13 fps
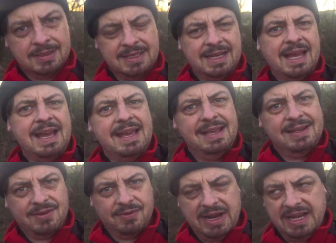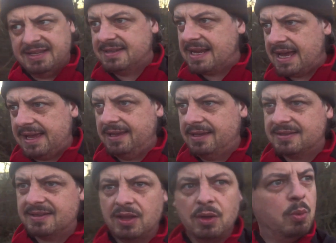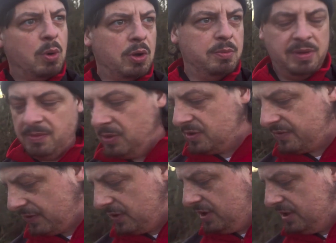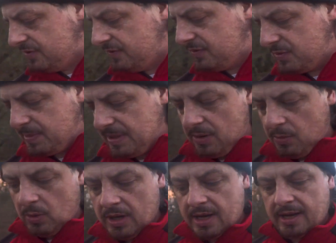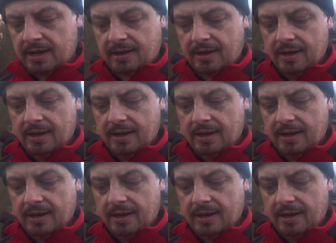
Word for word: Today is a rest day, so there won't be much footage We've just been at wear.